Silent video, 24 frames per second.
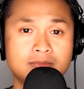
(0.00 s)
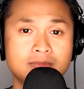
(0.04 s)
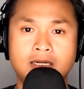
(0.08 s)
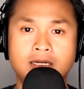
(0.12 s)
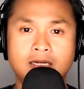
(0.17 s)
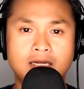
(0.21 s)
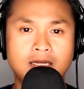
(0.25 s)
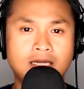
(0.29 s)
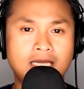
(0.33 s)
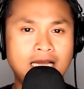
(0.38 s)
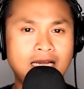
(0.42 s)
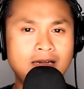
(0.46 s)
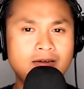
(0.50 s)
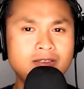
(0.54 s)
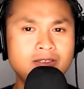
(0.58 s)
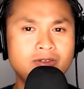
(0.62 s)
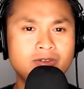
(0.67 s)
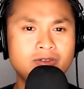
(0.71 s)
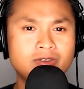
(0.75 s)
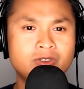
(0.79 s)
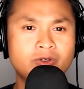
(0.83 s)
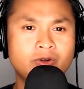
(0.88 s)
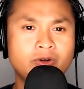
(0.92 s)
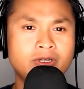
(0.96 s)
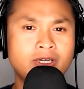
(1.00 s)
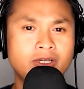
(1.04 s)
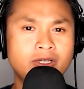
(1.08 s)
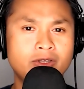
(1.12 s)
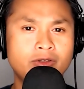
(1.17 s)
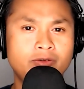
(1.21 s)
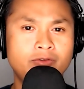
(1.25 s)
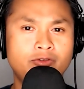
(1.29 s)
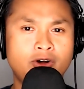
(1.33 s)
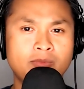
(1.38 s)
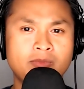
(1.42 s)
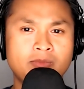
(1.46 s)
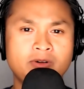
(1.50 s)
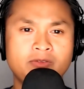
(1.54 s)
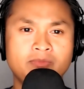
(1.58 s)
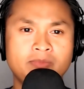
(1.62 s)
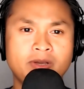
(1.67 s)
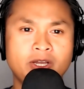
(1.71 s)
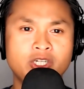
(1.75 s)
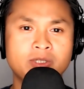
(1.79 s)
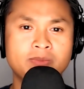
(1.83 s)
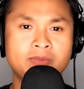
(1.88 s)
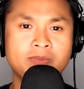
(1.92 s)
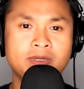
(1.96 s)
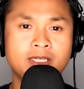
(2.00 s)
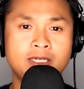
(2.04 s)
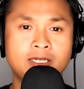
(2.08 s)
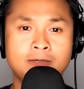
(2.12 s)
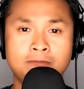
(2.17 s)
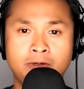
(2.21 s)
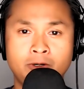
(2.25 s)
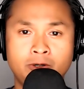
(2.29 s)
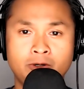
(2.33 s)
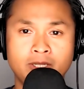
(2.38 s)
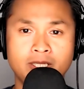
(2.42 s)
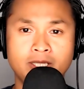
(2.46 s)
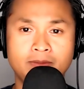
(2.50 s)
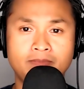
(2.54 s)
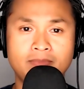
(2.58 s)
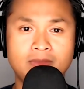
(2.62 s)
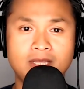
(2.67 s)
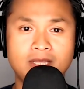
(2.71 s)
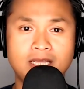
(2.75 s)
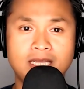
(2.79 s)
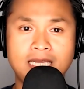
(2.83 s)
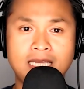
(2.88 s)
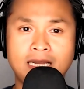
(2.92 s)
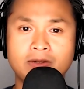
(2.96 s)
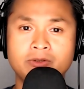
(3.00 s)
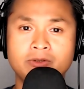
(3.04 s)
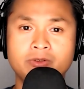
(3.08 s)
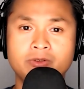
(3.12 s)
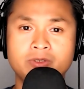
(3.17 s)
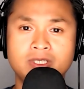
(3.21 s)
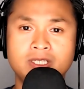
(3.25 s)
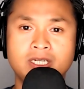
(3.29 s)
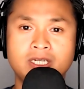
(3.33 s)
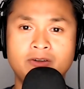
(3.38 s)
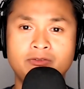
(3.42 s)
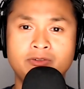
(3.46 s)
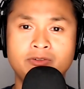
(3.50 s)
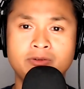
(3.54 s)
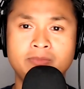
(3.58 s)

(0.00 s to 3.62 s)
Counters are another form of measurement component. Counters can often be